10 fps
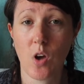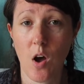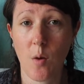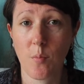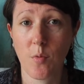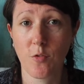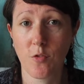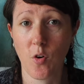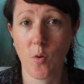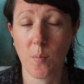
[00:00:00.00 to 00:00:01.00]
come
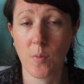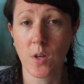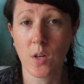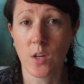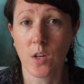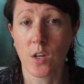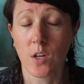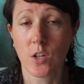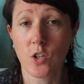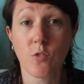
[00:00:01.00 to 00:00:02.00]
from
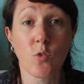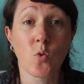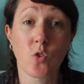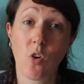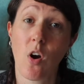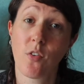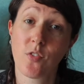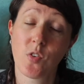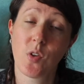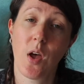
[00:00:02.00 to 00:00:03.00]
Siobhan's
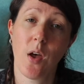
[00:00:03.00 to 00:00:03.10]
Crafts,